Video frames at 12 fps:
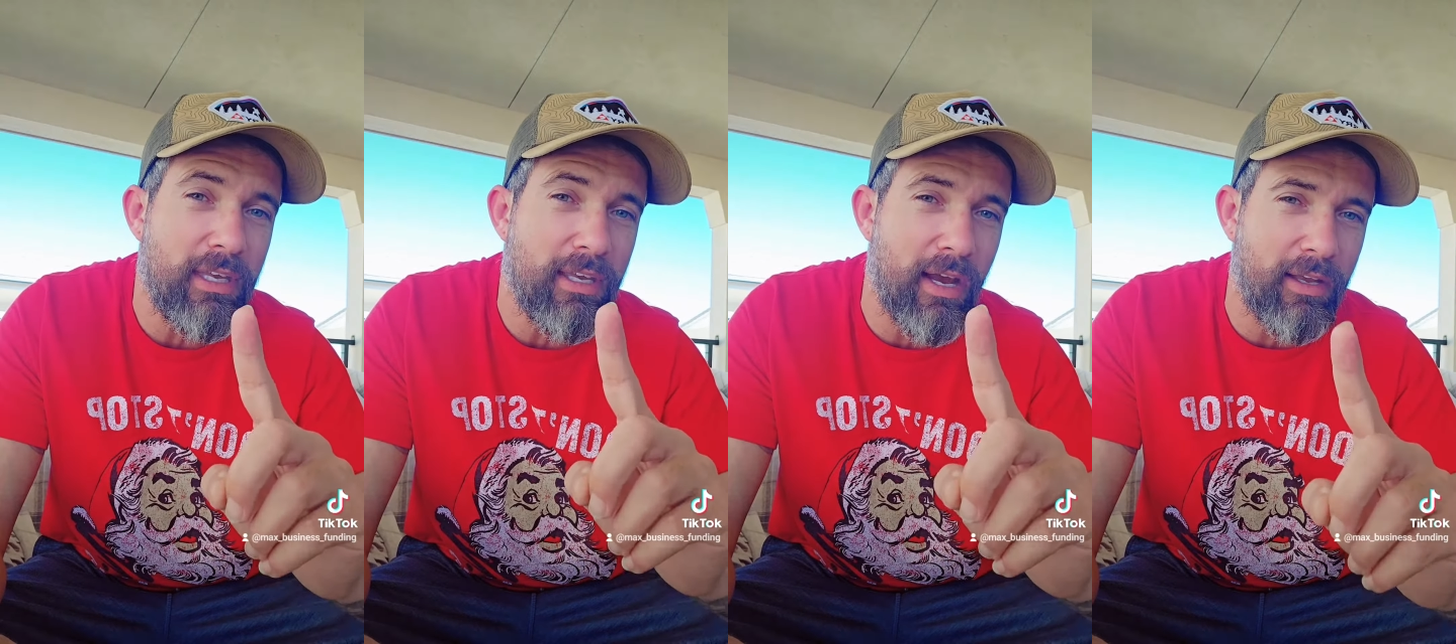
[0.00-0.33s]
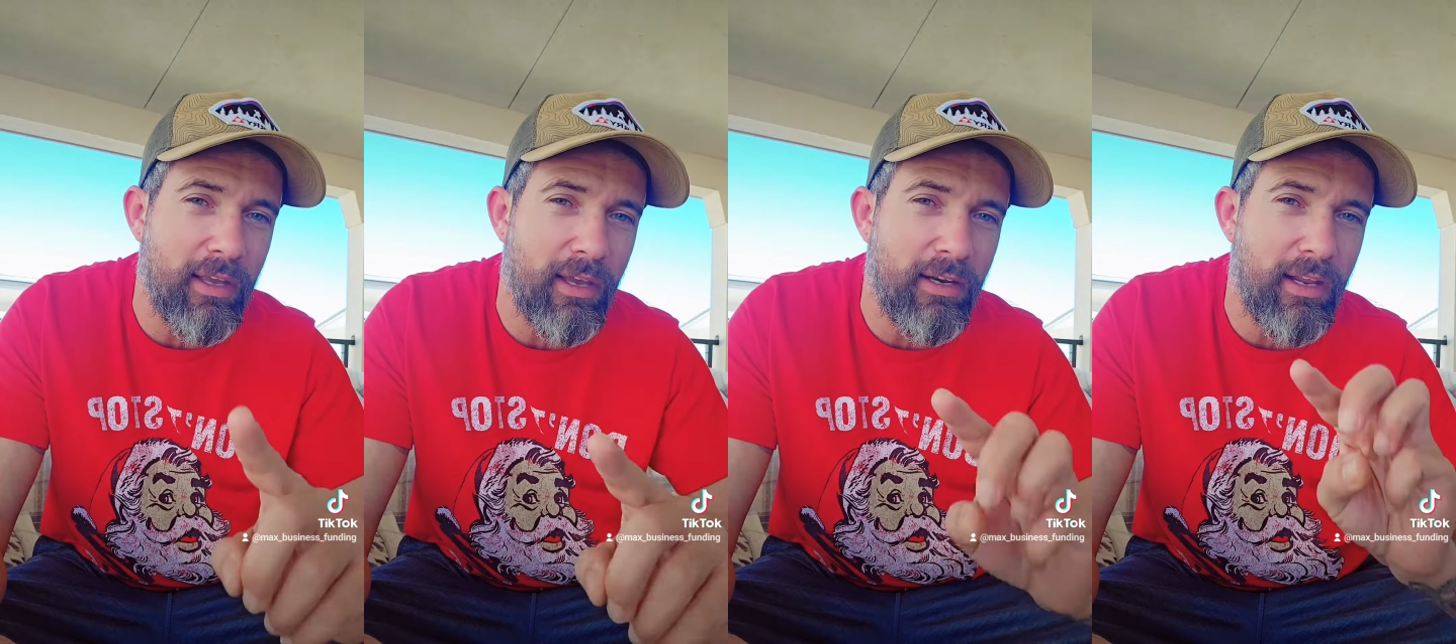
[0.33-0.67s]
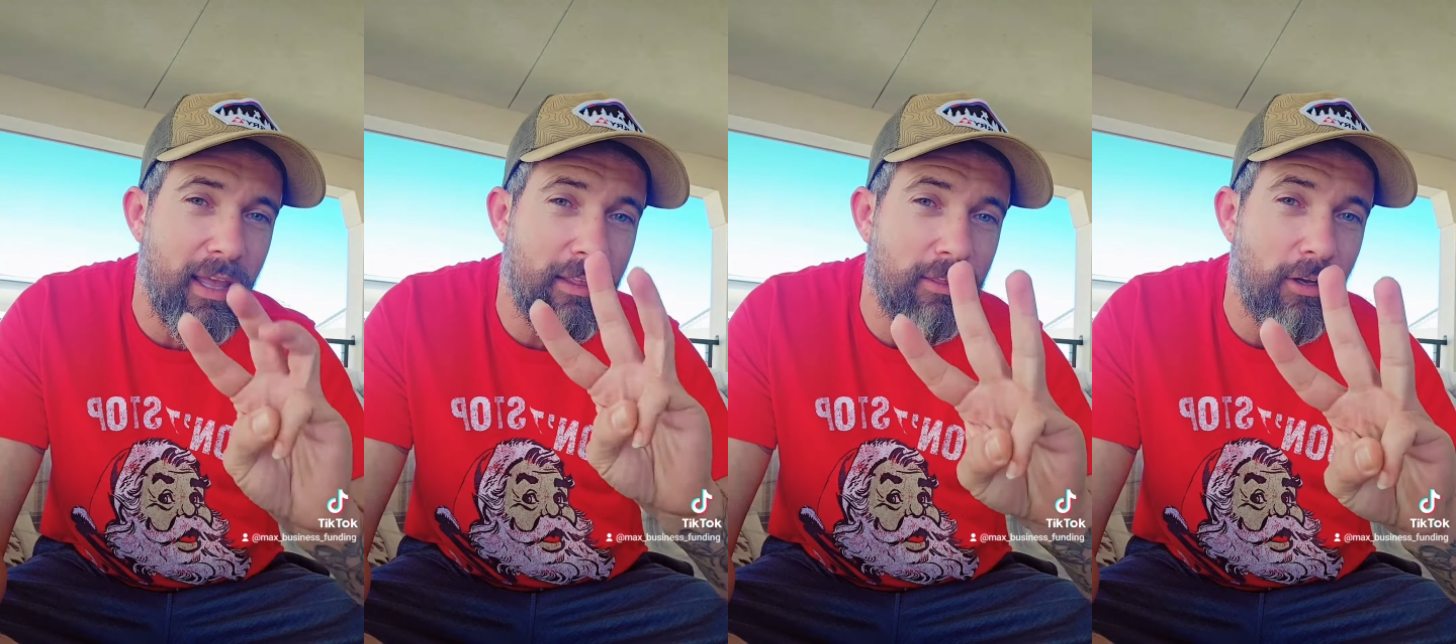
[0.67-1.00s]
EIN
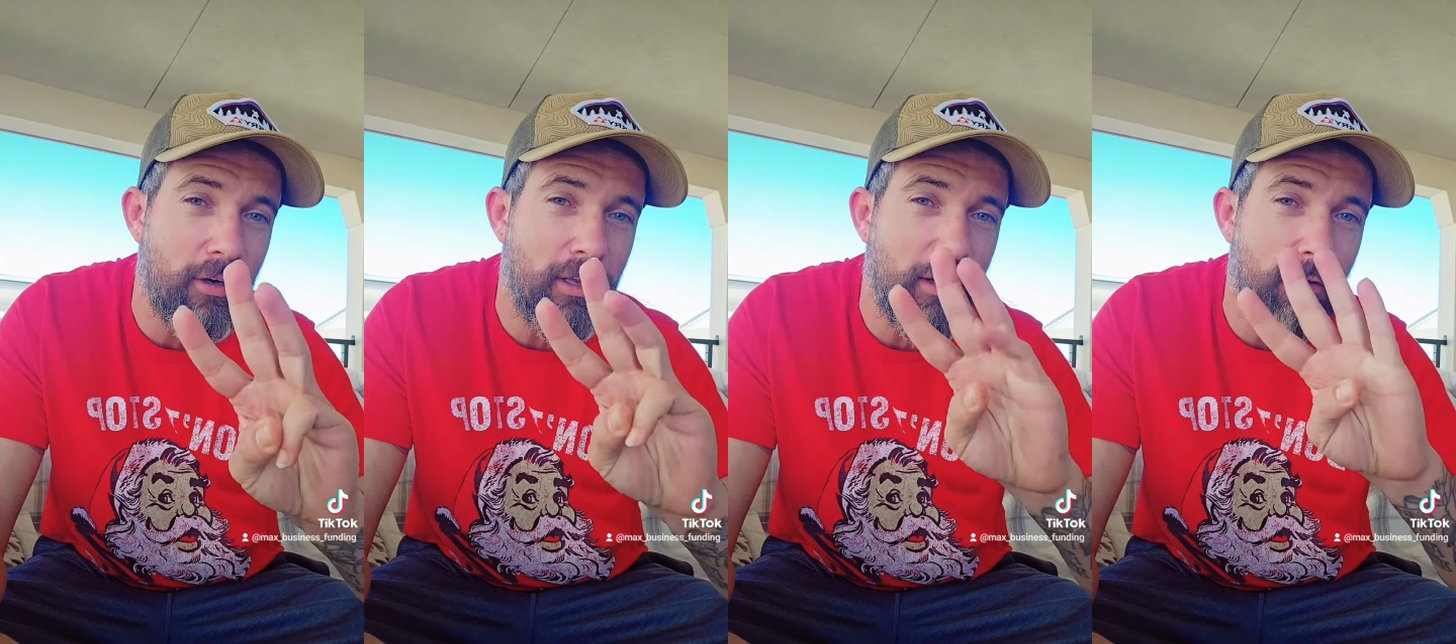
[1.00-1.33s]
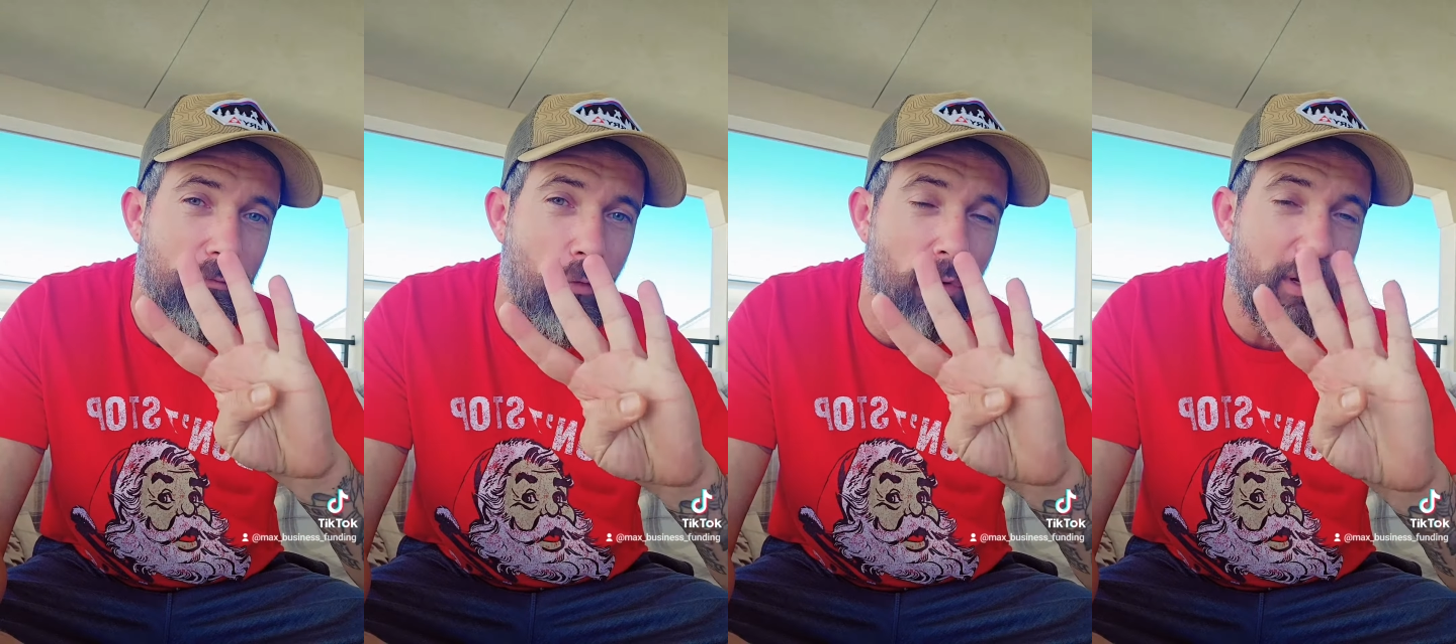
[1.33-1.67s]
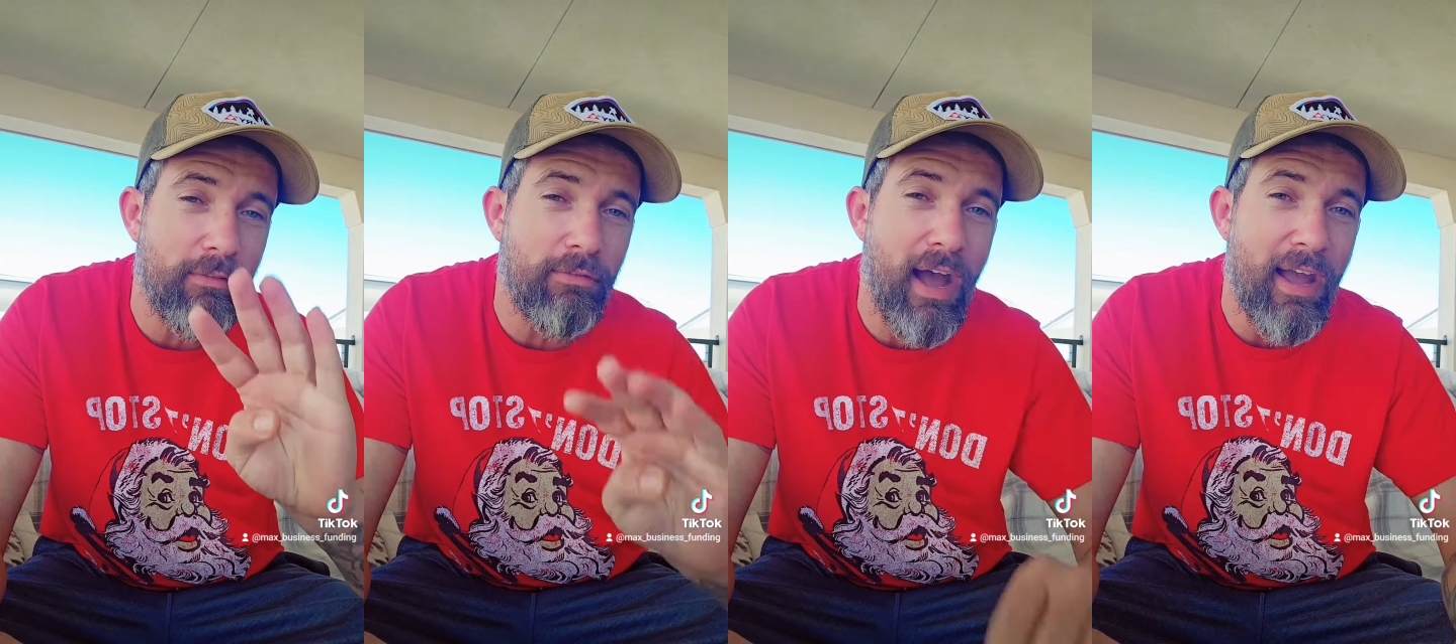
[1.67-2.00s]
in 30 to
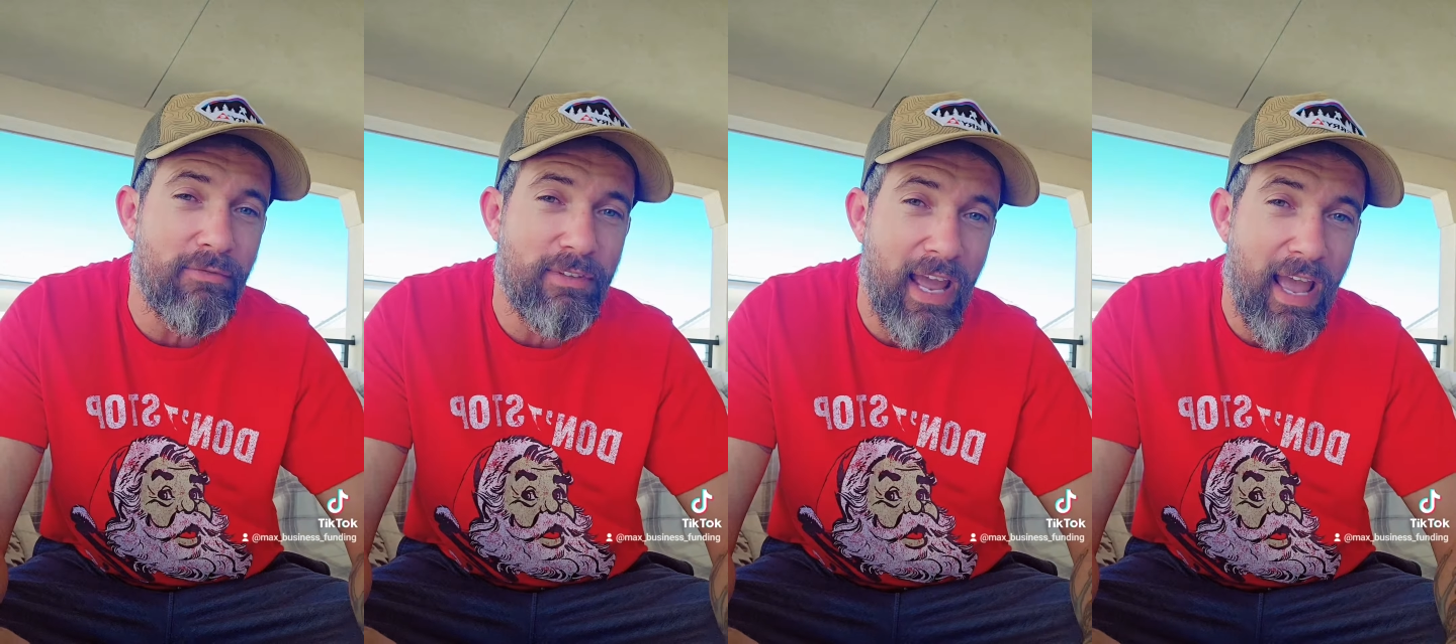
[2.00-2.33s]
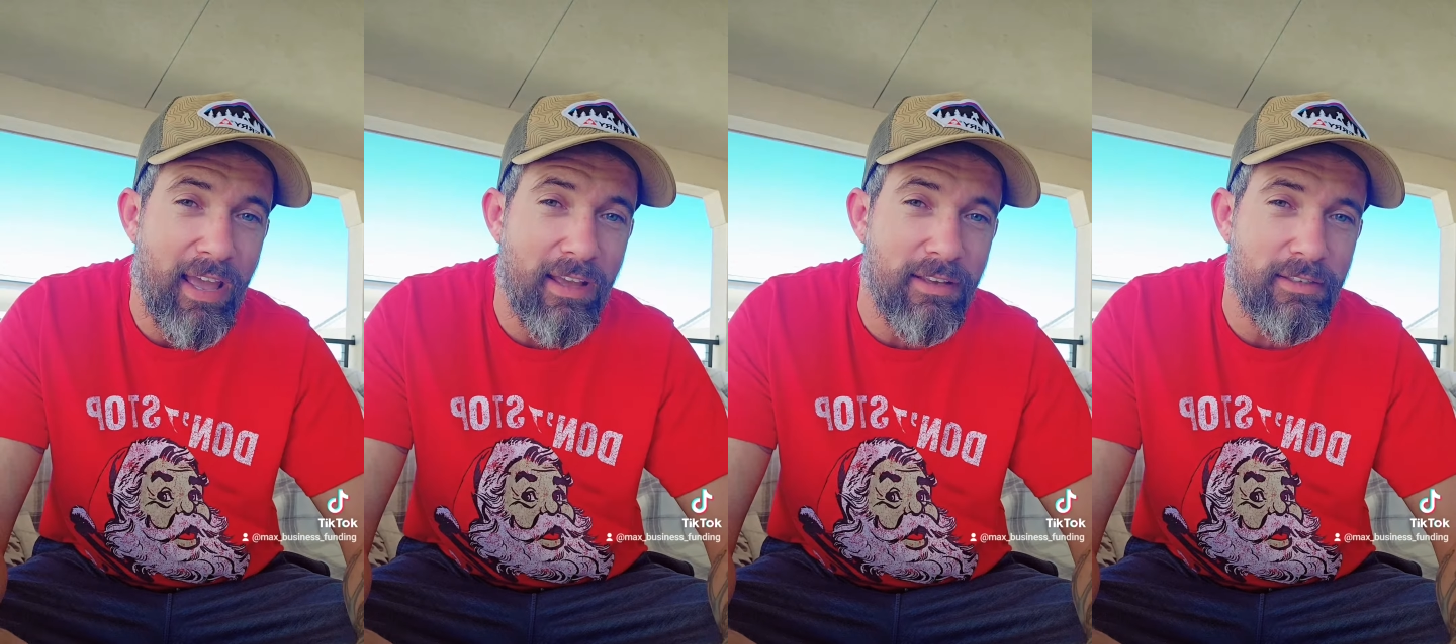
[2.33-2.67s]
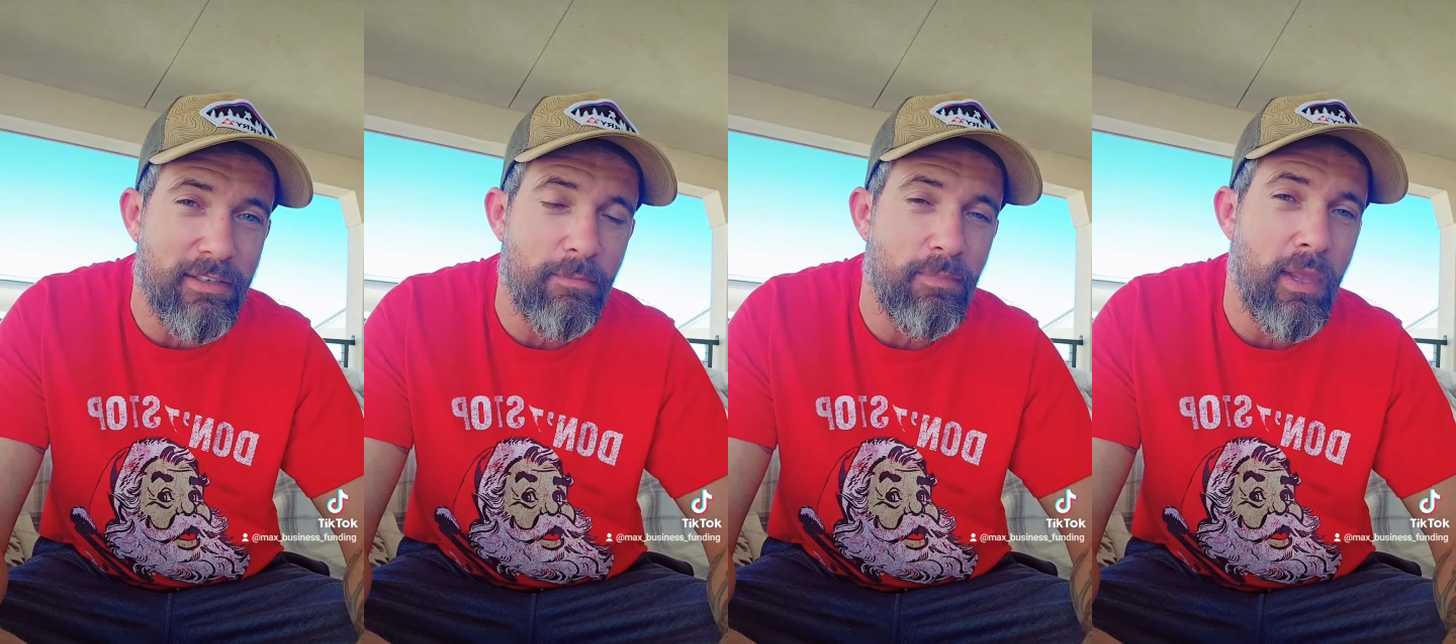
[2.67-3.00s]
45
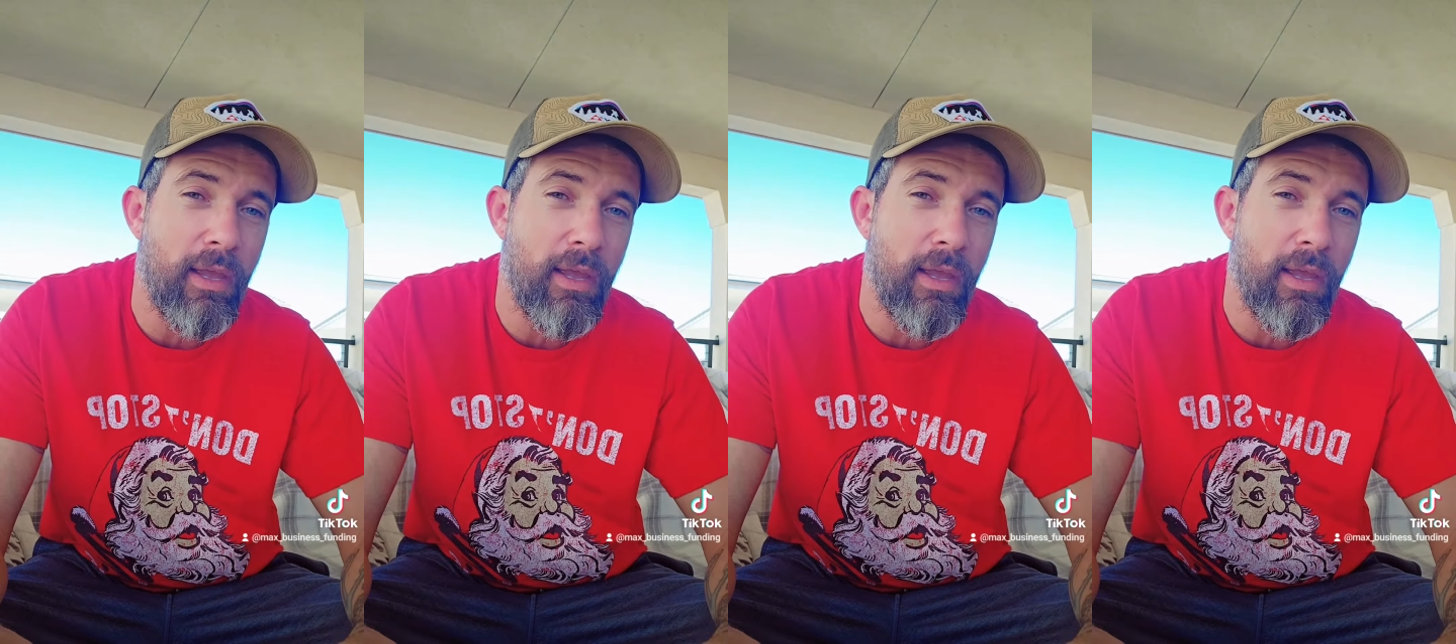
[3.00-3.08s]
days.